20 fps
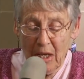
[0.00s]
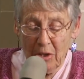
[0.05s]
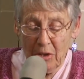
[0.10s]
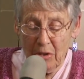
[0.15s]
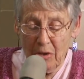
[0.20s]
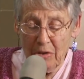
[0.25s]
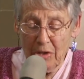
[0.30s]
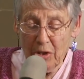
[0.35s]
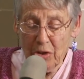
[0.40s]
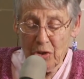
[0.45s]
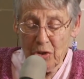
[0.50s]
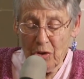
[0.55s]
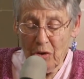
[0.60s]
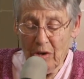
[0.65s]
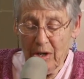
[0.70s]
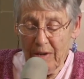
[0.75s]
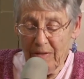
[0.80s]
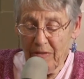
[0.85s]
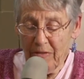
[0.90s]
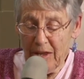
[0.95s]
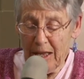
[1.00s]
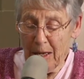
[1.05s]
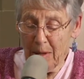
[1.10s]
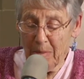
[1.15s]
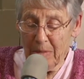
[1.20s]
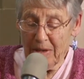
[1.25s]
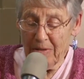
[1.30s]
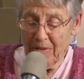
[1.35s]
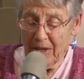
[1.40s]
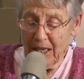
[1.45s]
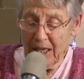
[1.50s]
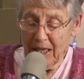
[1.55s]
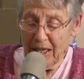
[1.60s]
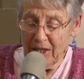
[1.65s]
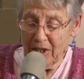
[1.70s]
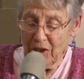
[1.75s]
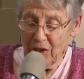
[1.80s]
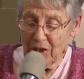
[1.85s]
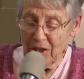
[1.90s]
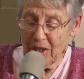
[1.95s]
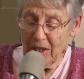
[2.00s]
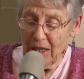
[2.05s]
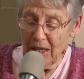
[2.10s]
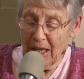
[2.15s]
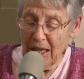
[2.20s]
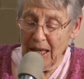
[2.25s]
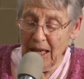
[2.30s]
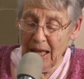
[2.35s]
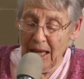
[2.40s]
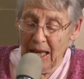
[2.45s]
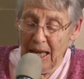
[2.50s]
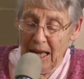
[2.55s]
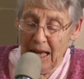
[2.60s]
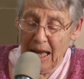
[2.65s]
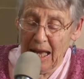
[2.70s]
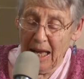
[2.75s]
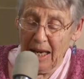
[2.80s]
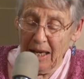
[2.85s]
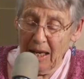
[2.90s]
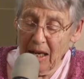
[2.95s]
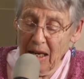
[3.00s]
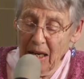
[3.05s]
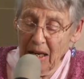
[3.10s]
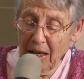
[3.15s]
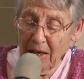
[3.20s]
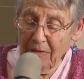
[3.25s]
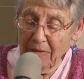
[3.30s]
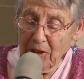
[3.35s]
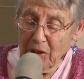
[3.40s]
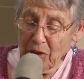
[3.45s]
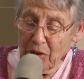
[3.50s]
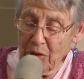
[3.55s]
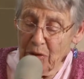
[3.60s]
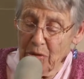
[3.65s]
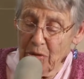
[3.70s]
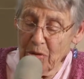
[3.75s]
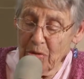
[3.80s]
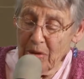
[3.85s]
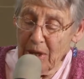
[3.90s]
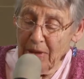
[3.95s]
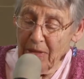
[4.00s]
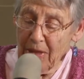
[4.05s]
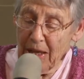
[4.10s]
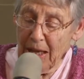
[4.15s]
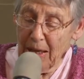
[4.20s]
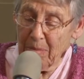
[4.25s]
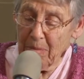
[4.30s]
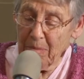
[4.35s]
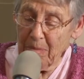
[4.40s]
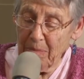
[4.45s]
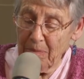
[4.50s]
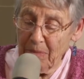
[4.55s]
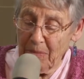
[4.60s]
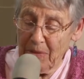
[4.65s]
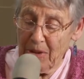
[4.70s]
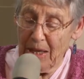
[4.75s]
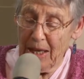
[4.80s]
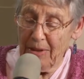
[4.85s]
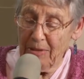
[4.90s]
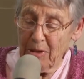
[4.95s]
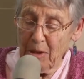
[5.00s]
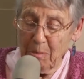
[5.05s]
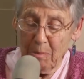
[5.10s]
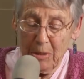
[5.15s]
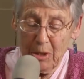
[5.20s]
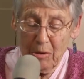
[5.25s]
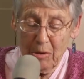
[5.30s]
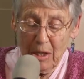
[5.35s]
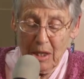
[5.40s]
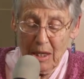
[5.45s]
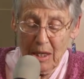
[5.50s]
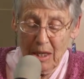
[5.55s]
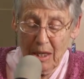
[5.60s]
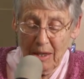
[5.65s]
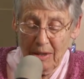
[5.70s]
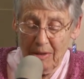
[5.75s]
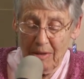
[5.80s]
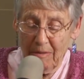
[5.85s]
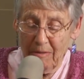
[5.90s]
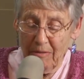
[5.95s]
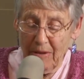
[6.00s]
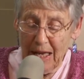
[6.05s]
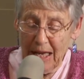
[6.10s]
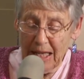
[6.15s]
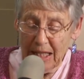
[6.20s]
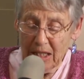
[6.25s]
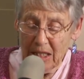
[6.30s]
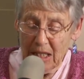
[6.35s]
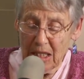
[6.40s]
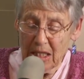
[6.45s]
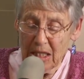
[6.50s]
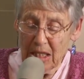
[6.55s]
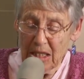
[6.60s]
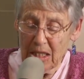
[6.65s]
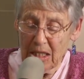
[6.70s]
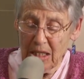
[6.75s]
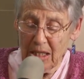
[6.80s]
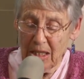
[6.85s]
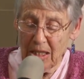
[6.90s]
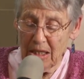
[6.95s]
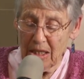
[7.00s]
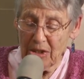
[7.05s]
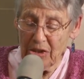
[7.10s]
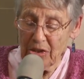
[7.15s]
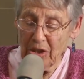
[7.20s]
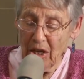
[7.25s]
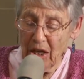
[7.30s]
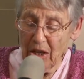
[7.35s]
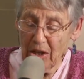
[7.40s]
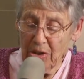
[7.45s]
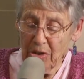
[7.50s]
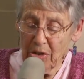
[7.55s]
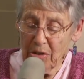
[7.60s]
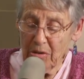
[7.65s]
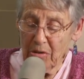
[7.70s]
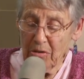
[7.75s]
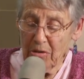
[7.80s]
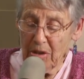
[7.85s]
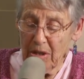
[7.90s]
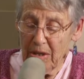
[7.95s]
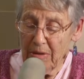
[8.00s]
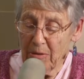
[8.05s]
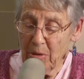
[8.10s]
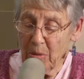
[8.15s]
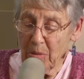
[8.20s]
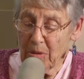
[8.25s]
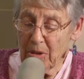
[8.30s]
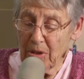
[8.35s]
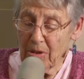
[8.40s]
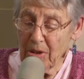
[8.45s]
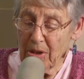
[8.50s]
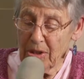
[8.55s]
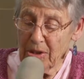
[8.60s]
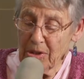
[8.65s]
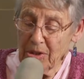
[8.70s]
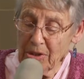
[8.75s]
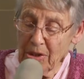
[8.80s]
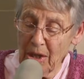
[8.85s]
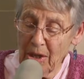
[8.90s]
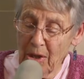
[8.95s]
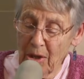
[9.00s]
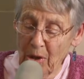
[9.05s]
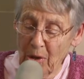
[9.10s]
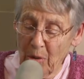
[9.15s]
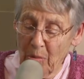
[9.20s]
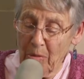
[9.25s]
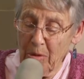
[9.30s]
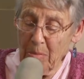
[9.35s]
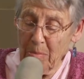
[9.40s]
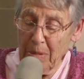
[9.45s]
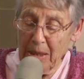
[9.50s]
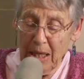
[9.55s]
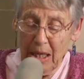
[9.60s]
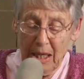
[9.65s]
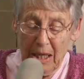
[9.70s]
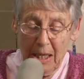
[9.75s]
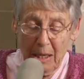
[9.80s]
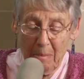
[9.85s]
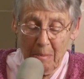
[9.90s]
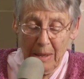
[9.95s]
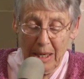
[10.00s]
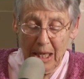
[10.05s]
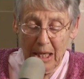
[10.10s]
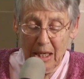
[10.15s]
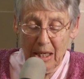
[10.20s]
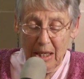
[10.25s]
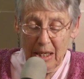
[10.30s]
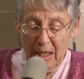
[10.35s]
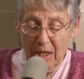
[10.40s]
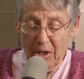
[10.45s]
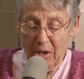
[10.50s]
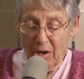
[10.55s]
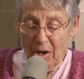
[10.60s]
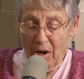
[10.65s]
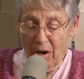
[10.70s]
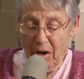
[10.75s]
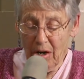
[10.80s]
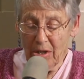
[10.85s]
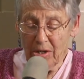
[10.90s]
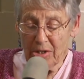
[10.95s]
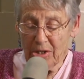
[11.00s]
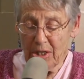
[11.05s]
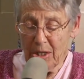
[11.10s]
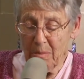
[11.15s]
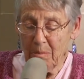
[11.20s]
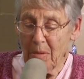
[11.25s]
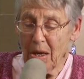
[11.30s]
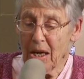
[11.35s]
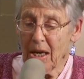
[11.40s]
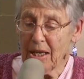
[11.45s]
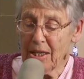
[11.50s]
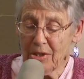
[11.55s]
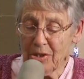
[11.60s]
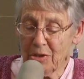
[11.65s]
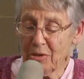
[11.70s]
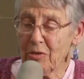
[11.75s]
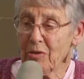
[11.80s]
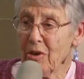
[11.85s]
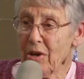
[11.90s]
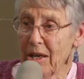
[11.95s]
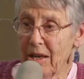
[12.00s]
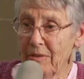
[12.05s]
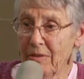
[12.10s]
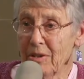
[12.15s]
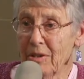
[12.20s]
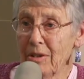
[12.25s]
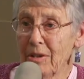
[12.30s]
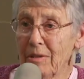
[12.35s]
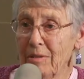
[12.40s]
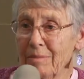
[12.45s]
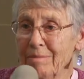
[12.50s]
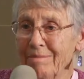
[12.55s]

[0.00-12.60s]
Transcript: to this sort of family vacation. And none of us knew at that that the beauty, the vastness, and the solitude of the wilderness would be embedded in our hearts and minds forever.